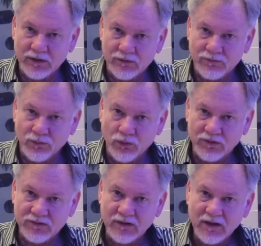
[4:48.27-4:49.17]

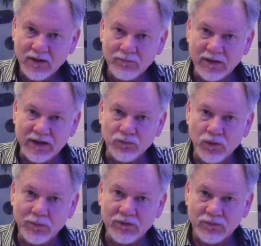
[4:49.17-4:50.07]
divorce men and
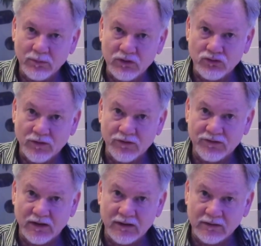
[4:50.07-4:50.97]
women from each other
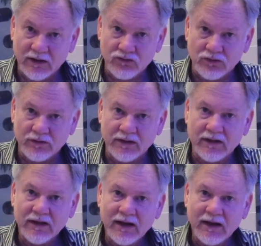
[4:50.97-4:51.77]
psychologically